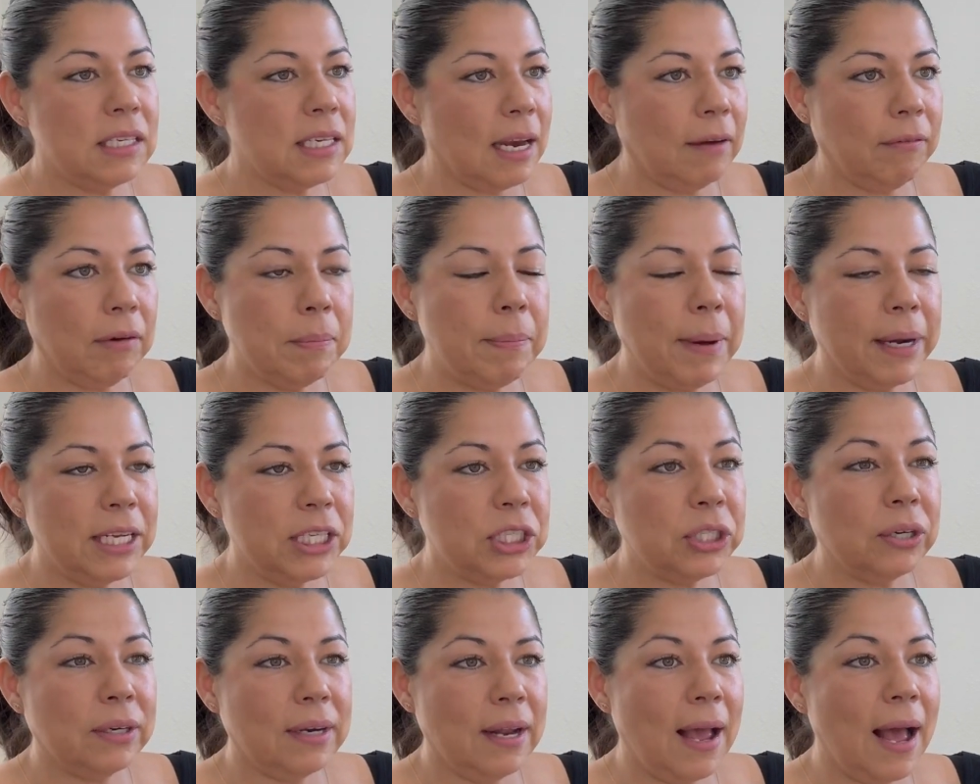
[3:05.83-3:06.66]
Everybody's
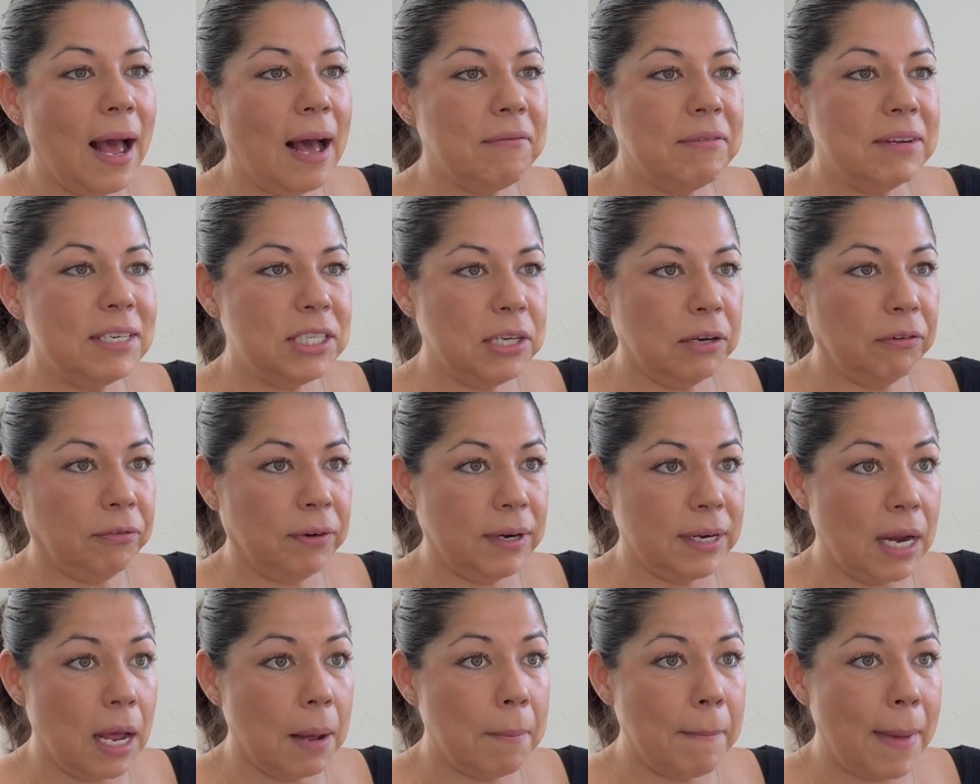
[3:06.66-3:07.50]
going to have a
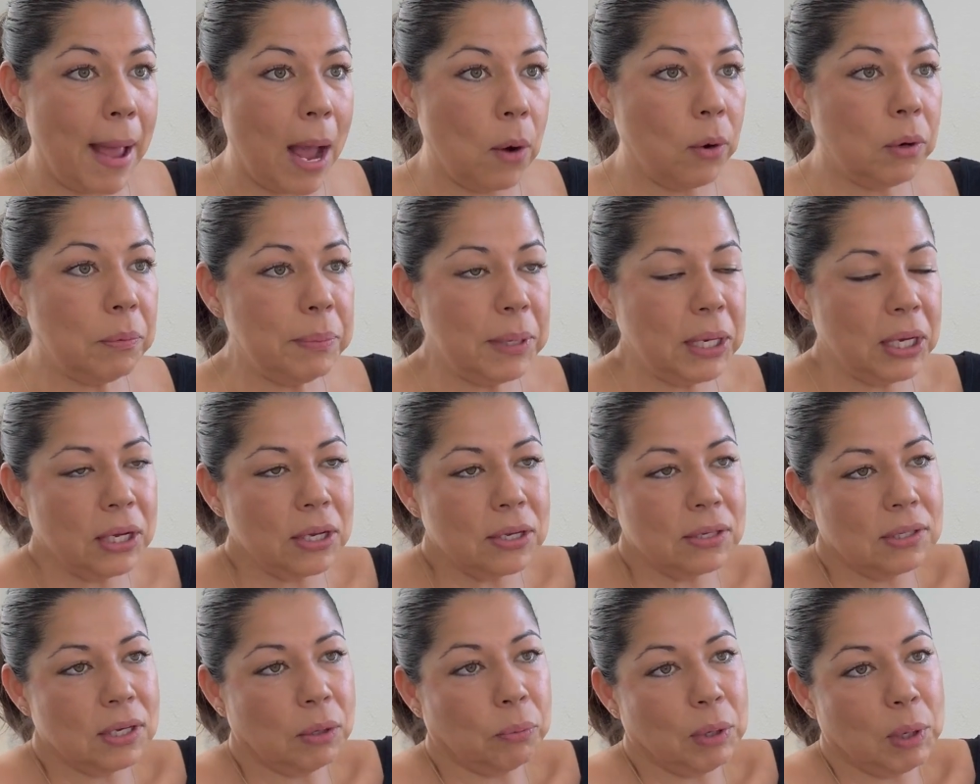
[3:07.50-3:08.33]
different amount
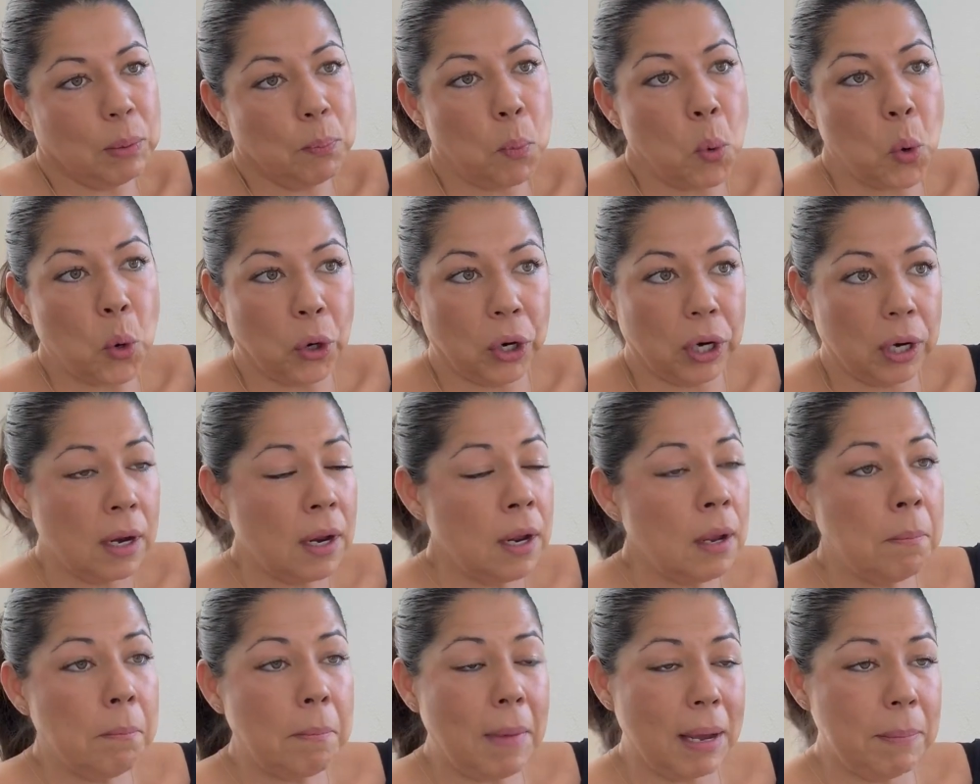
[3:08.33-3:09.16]
because the report
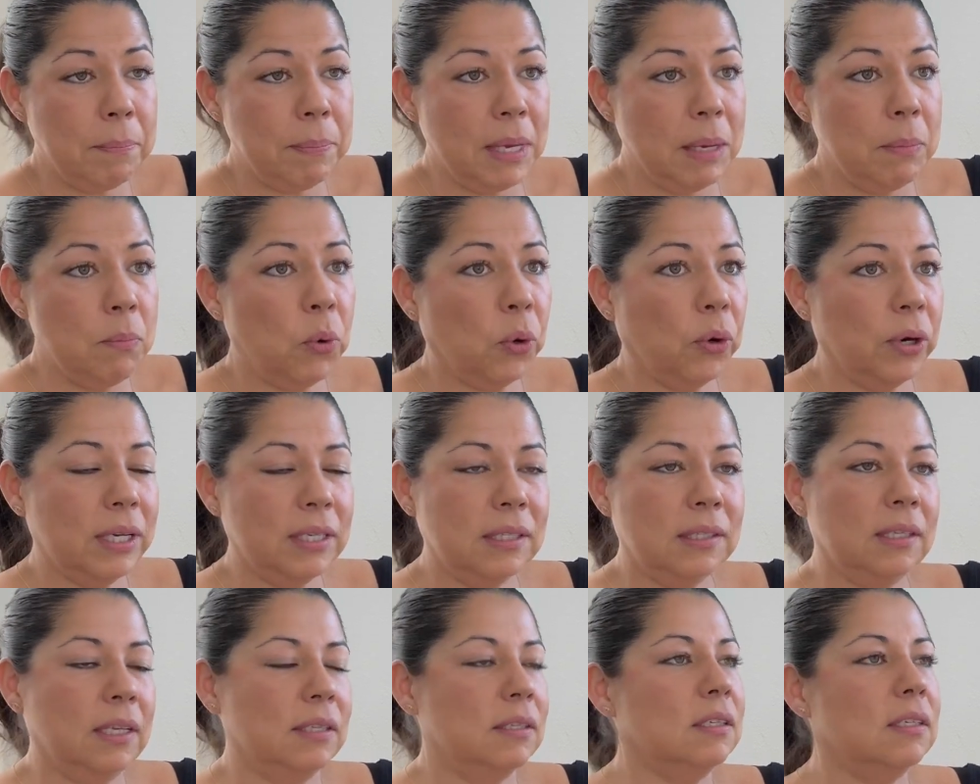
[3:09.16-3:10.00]
might be more
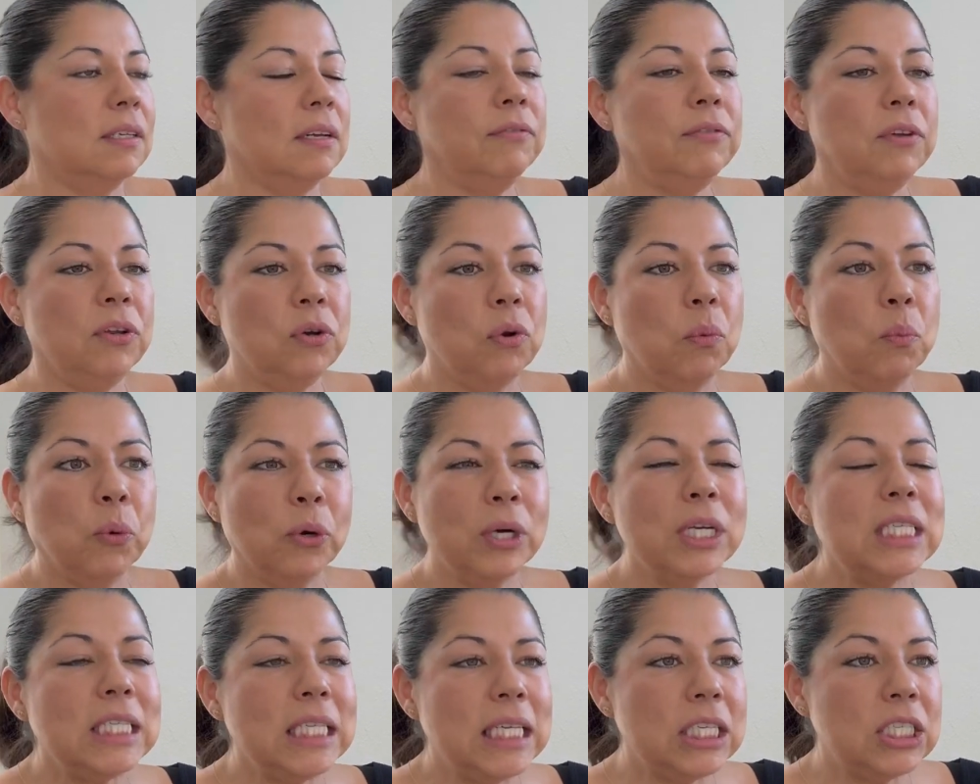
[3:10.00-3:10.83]
extensive, more
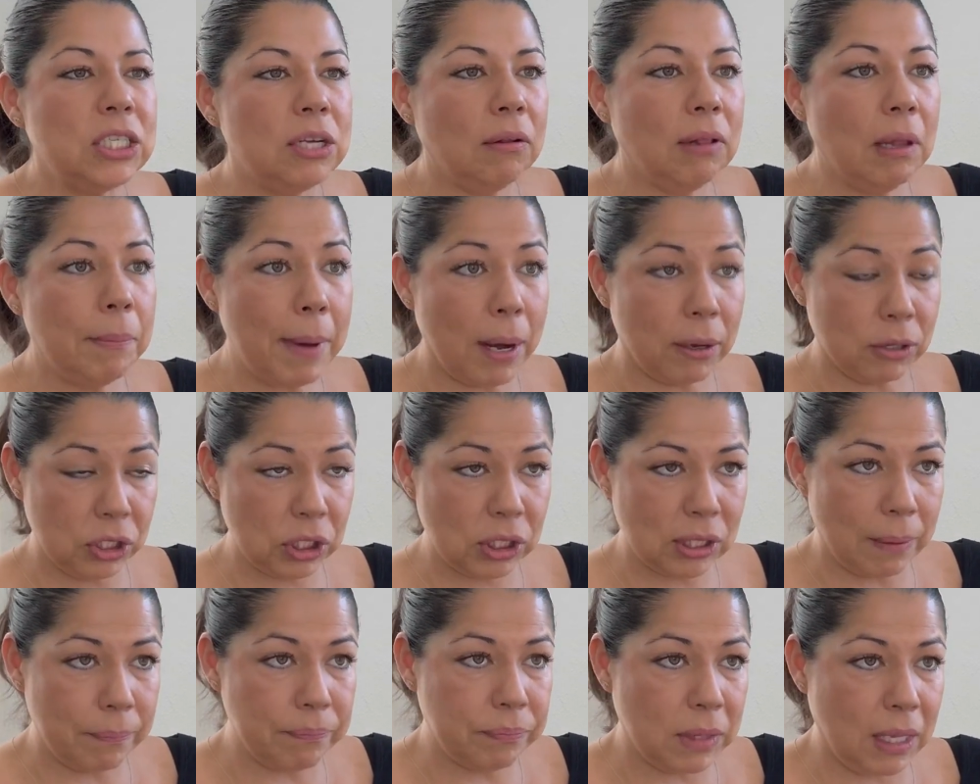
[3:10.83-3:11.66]
detail about
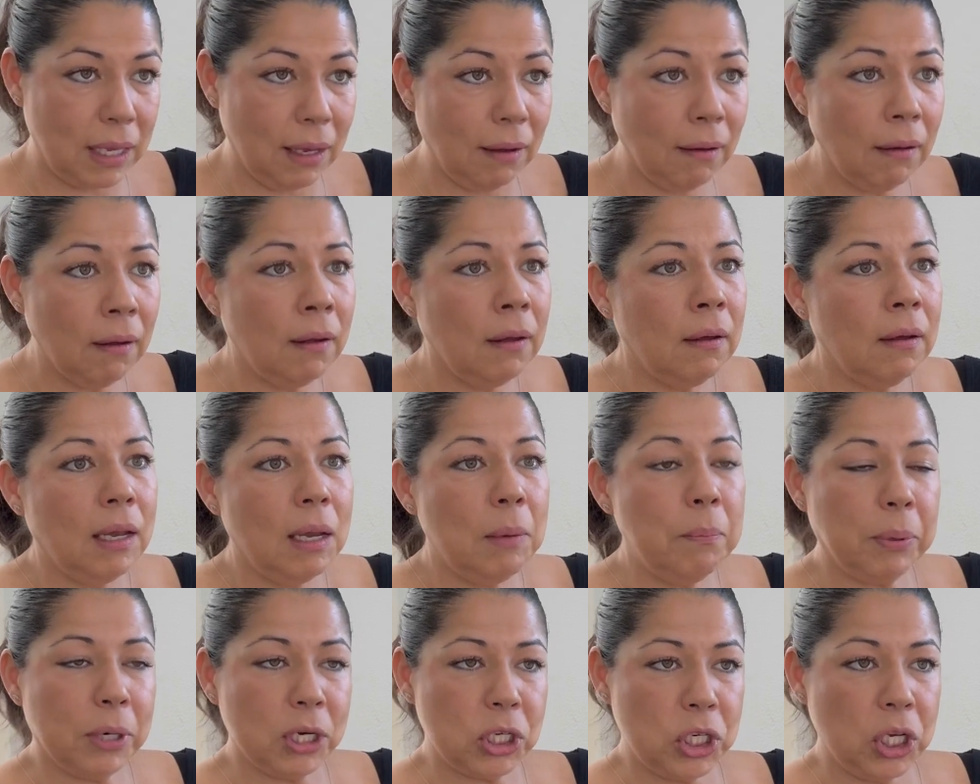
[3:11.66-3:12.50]
something in
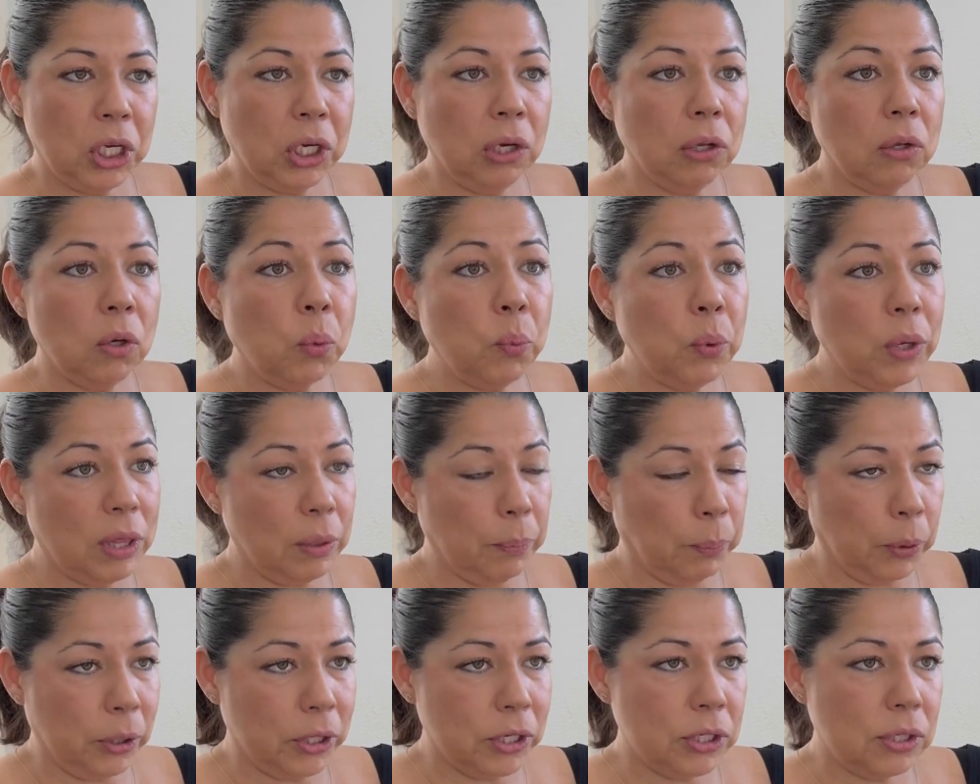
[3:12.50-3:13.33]
particular with a
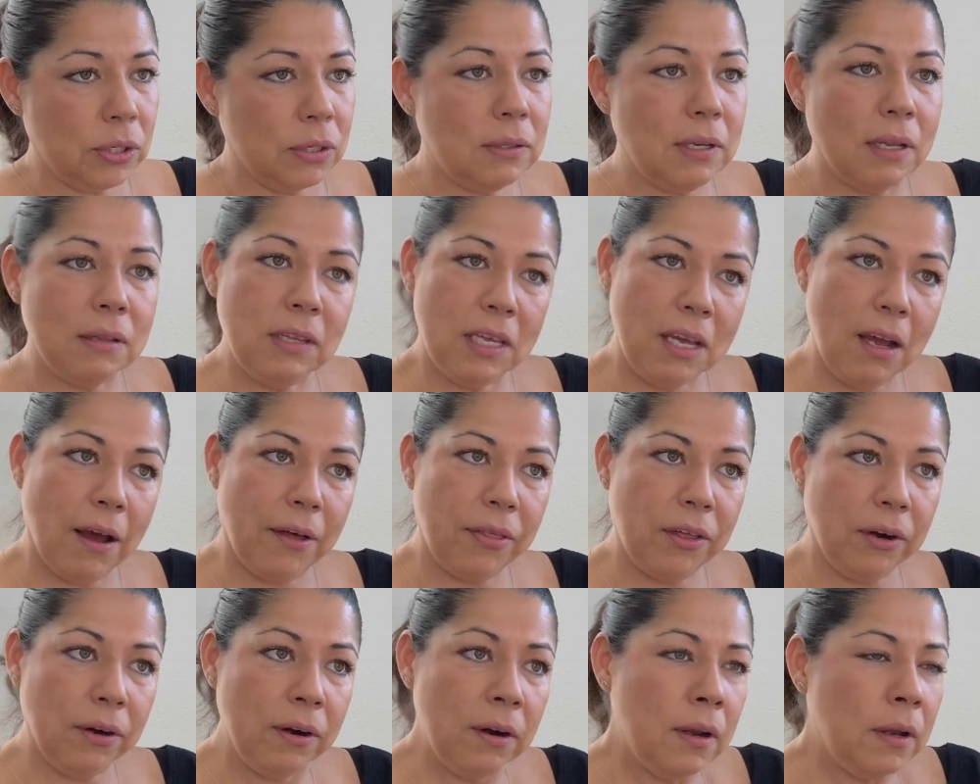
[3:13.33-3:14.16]
person than the
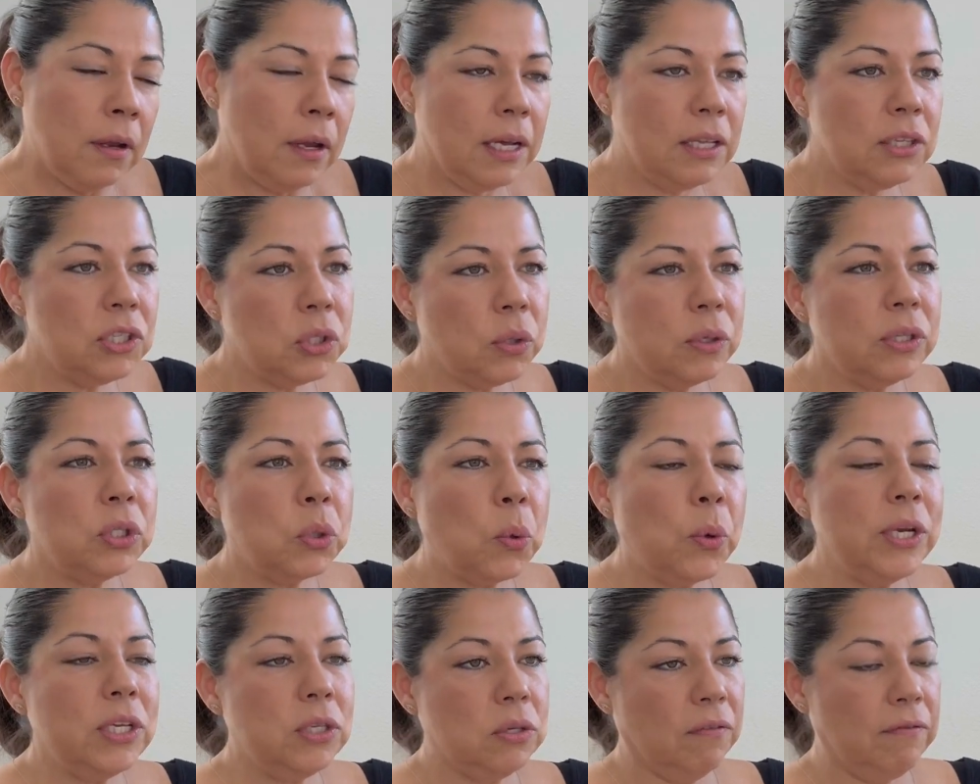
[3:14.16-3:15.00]
other. And so it's
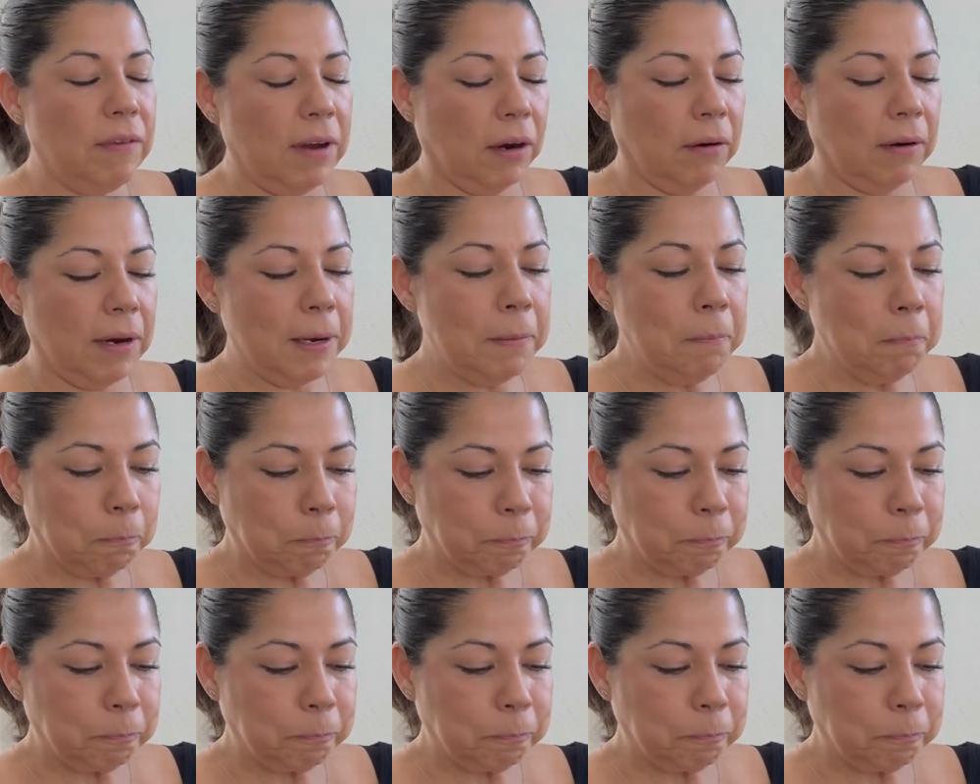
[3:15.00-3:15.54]
going to vary.